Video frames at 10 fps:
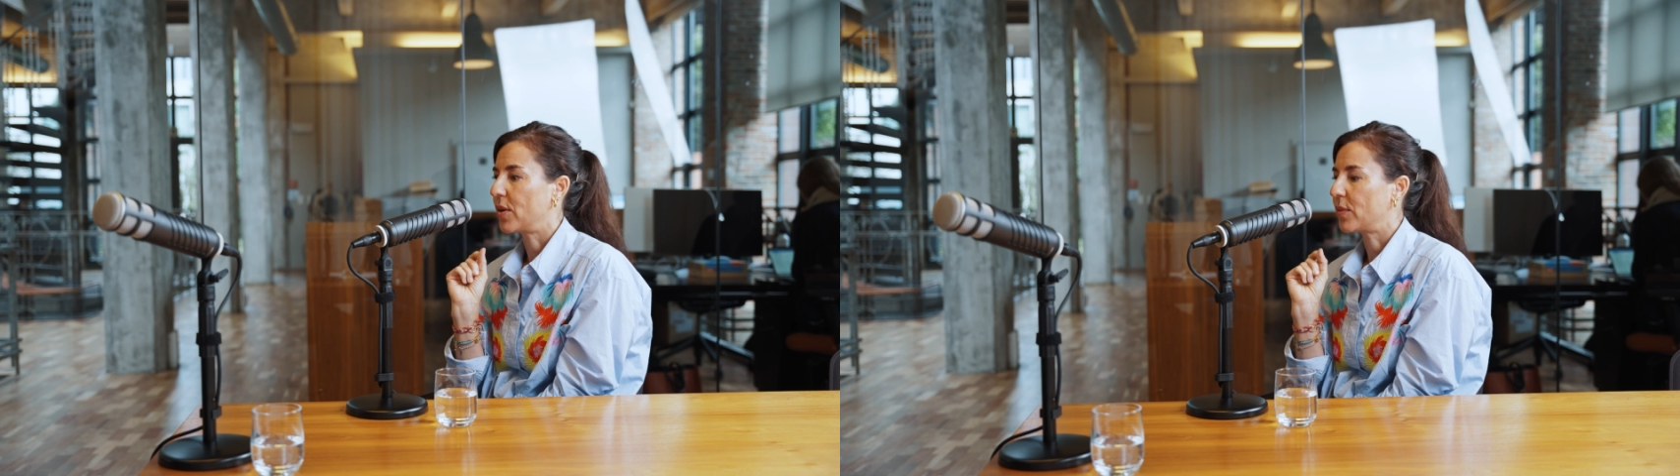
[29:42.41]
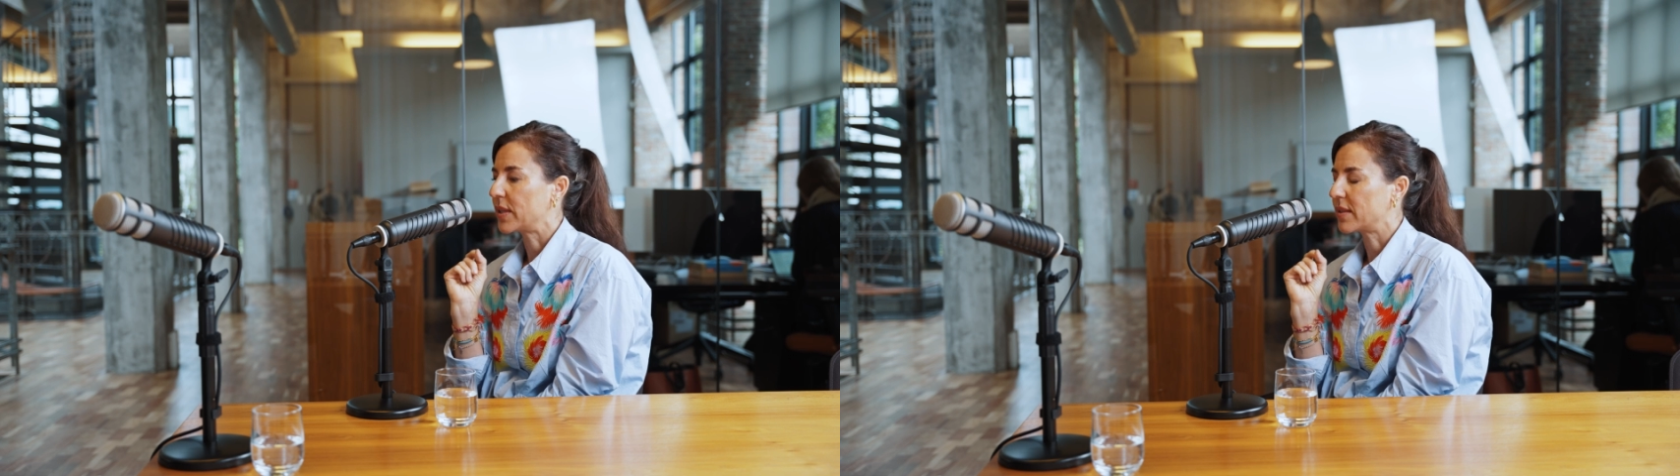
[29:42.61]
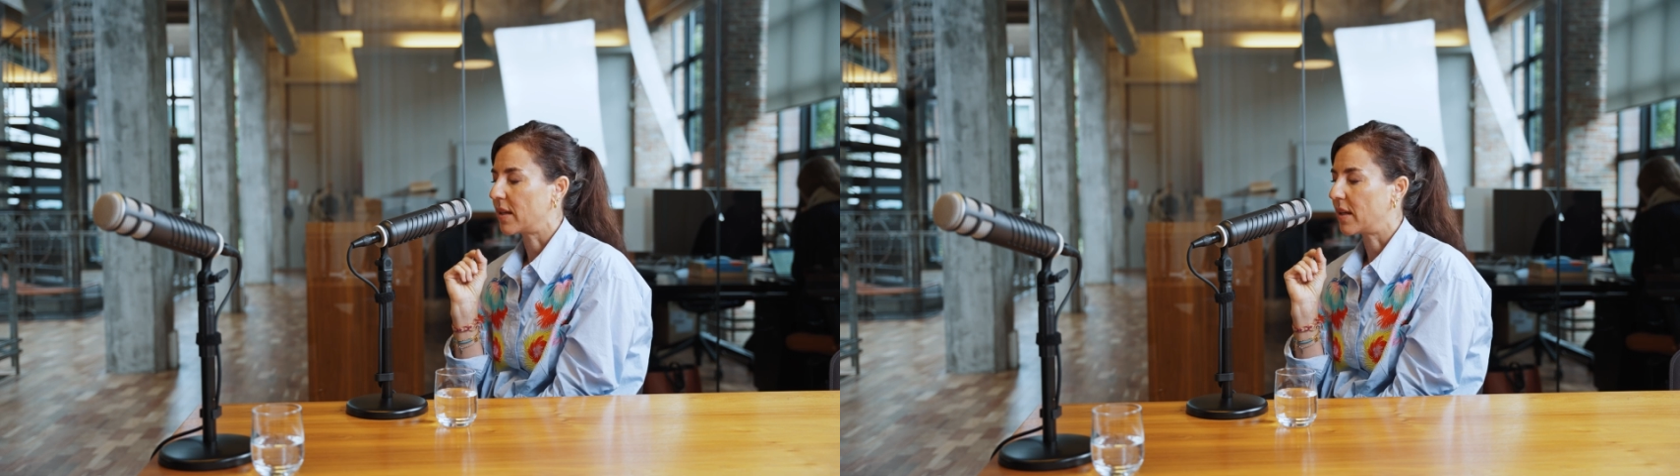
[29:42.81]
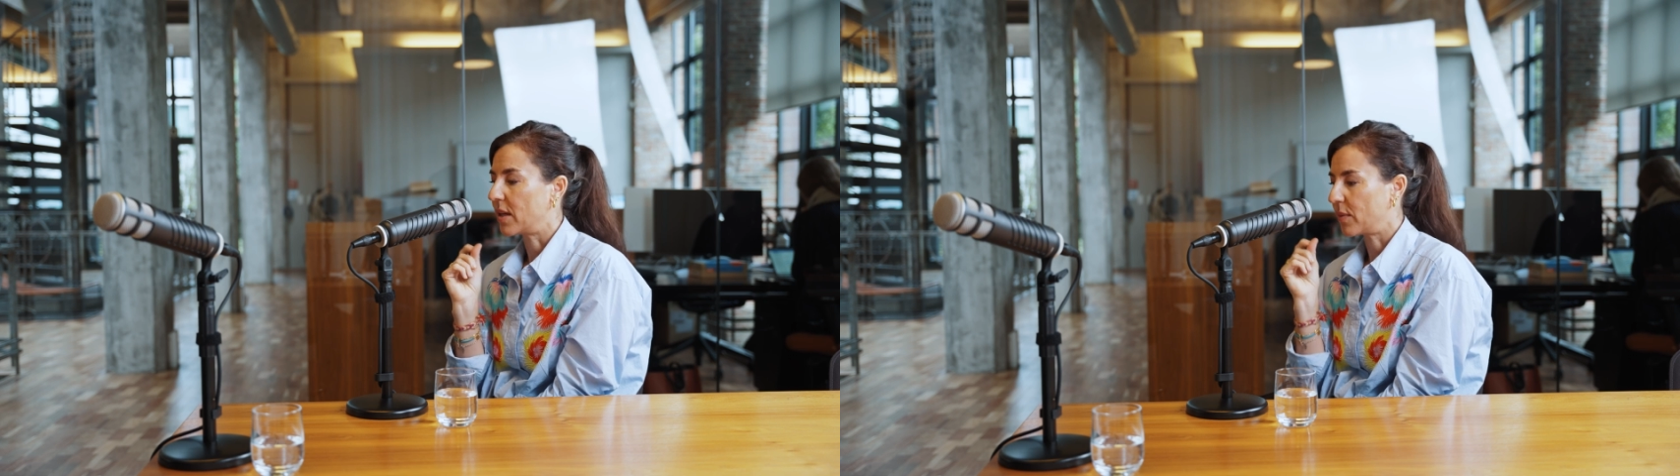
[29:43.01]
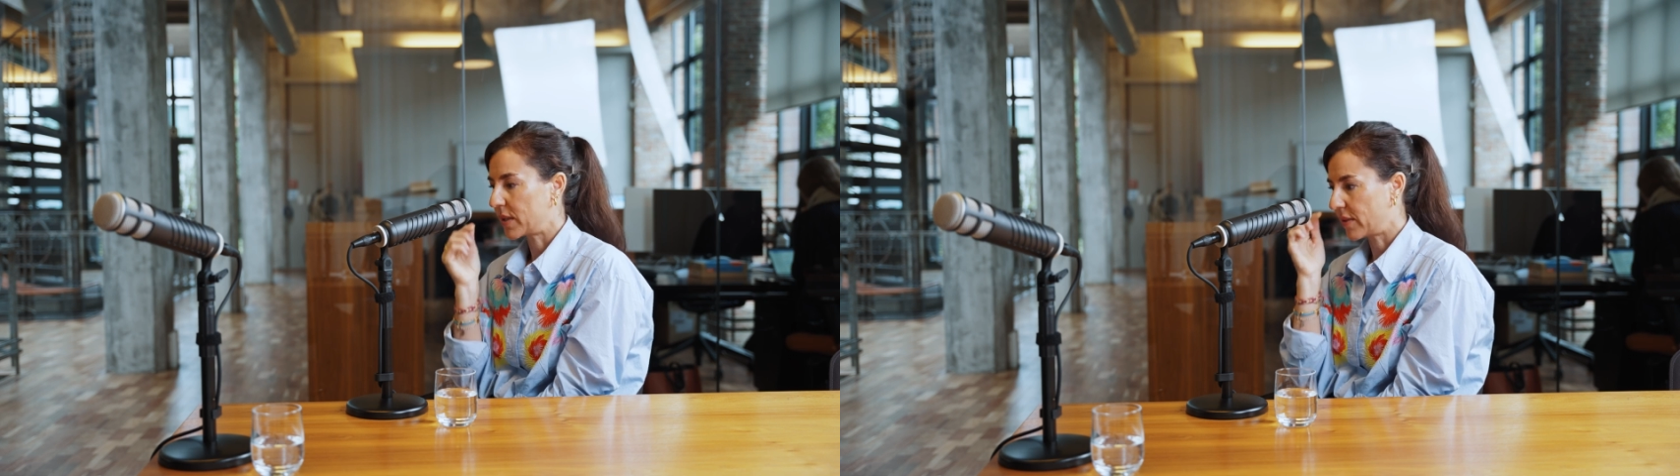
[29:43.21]
with
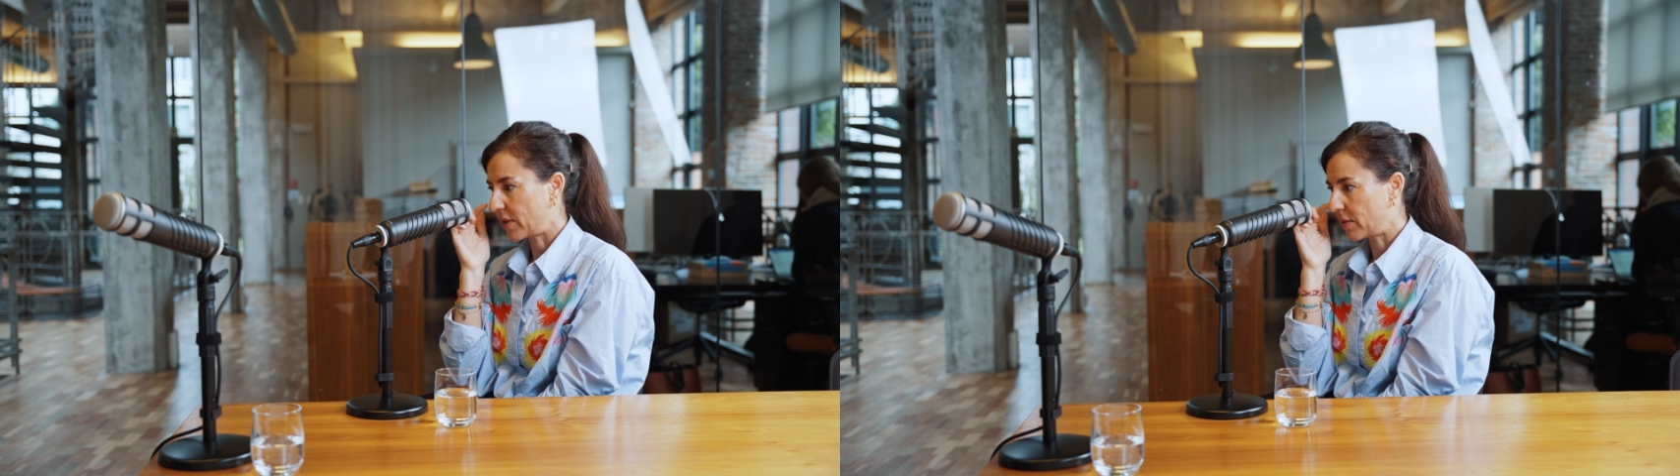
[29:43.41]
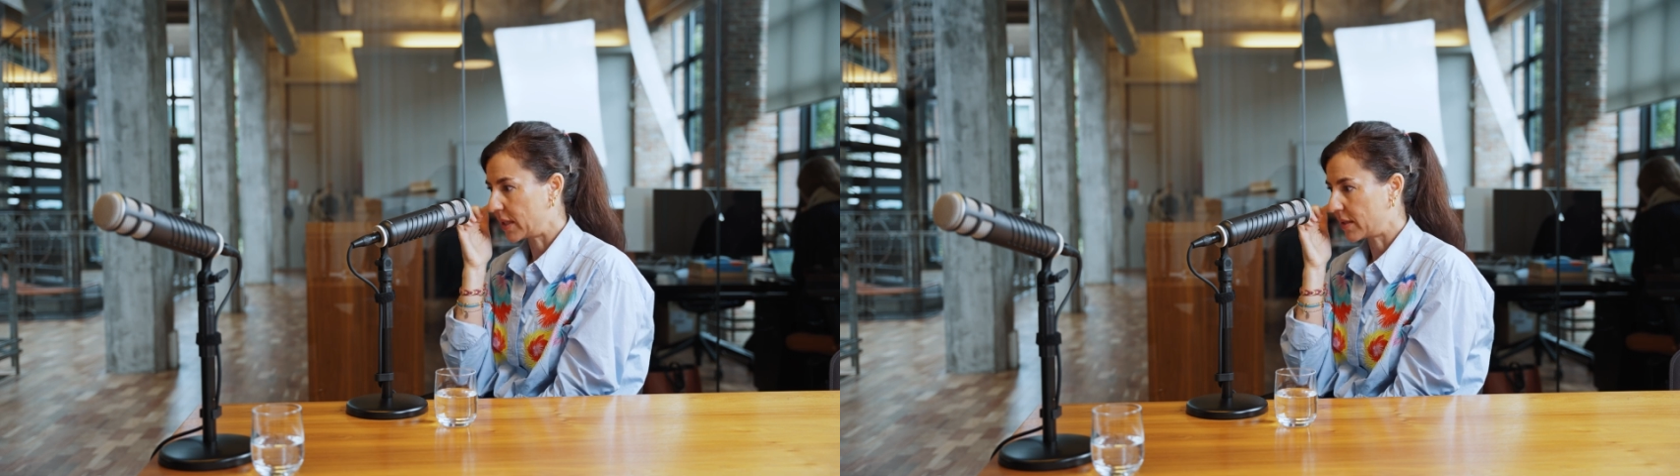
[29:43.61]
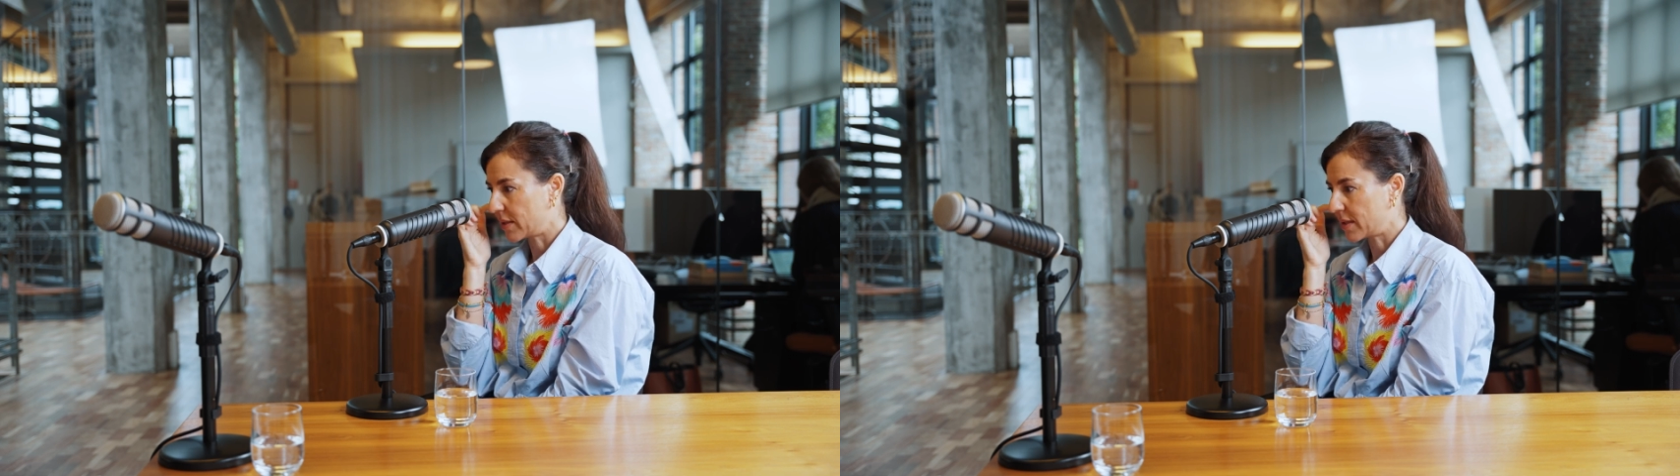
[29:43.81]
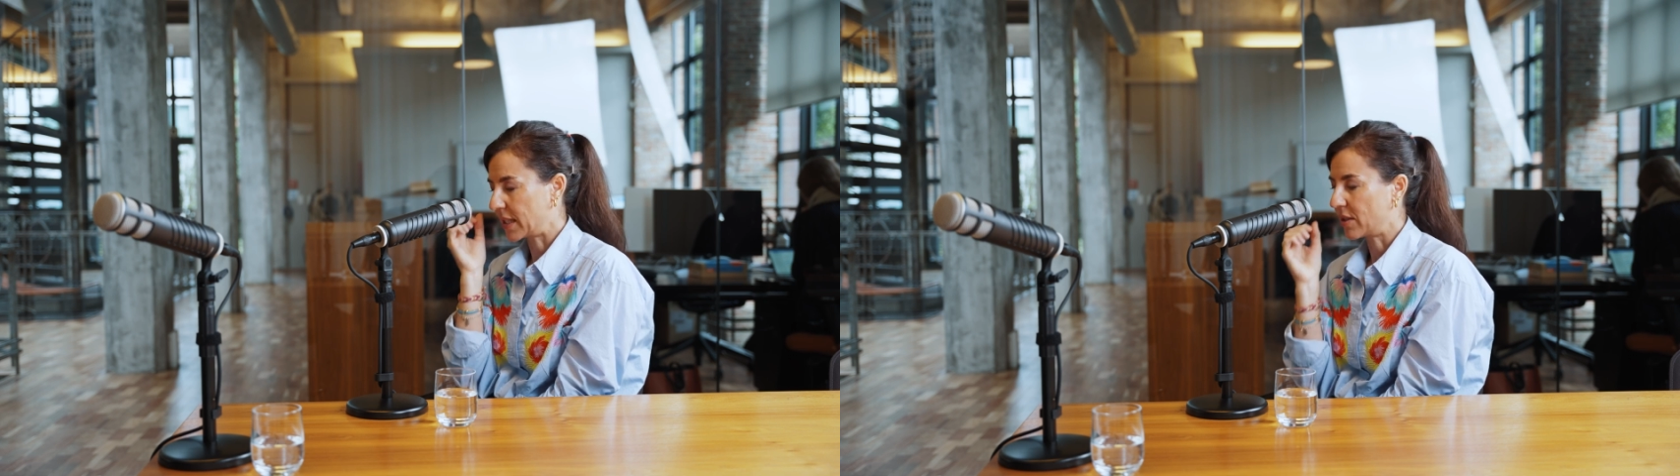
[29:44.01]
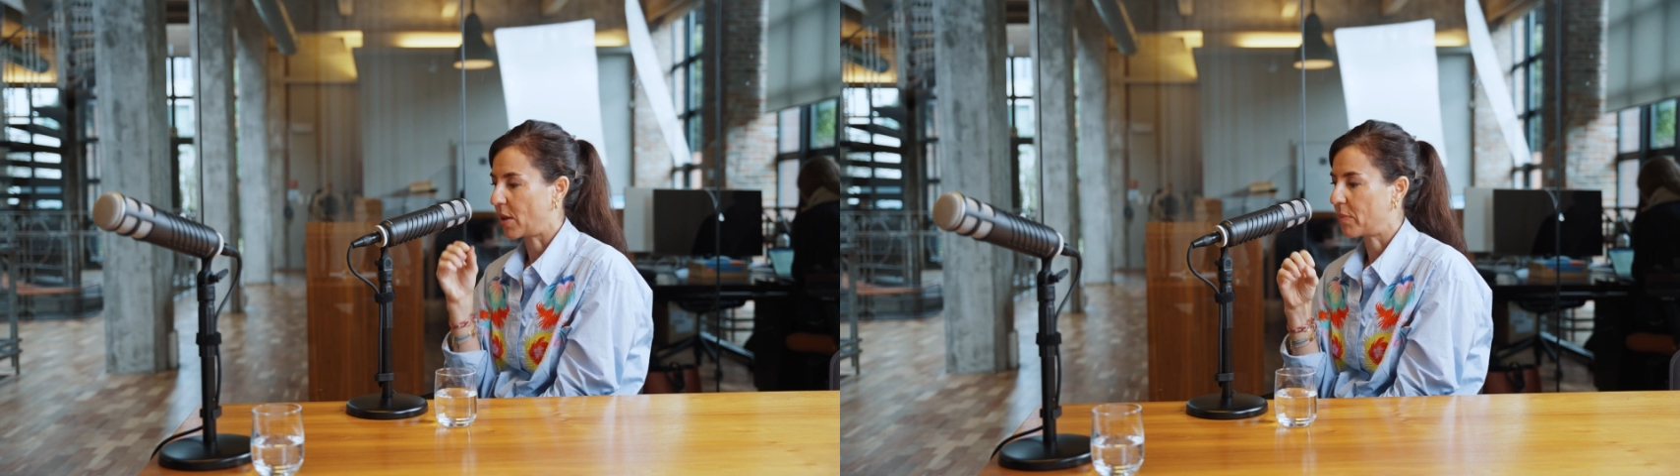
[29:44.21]
a very
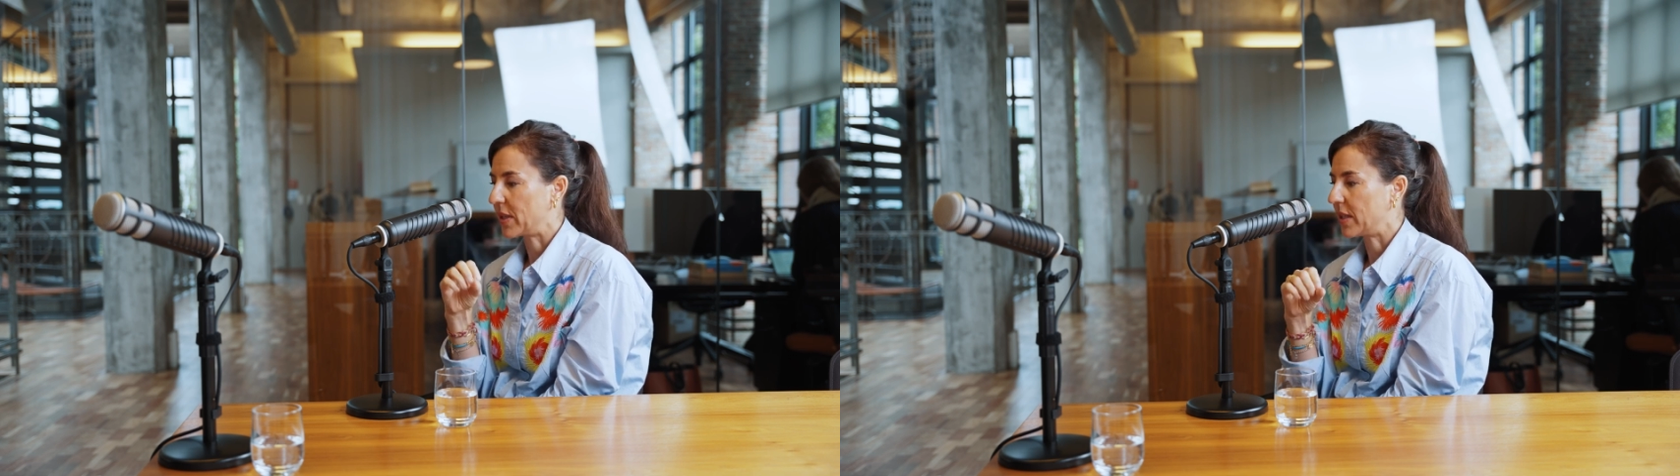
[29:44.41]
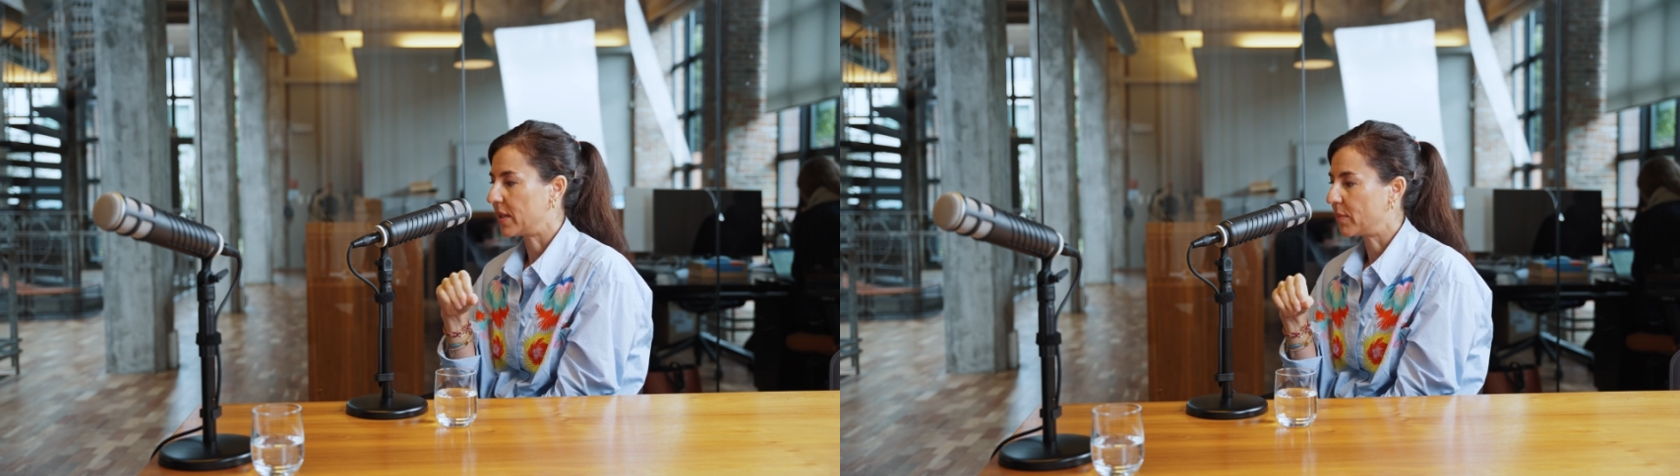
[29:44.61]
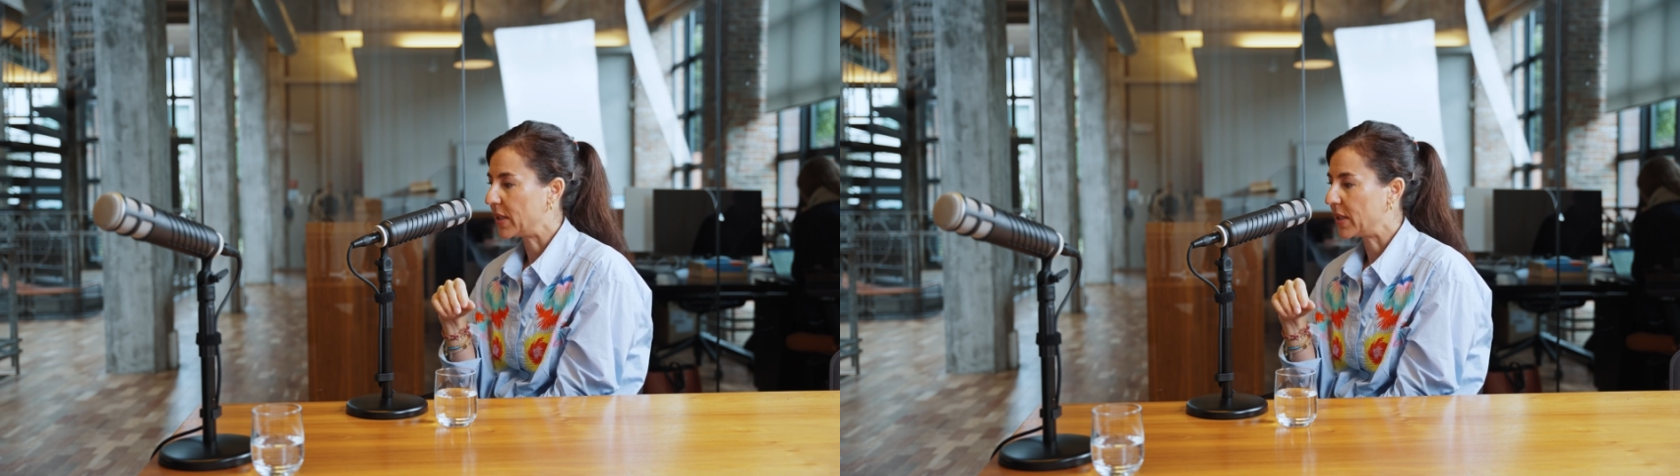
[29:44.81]
interesting company,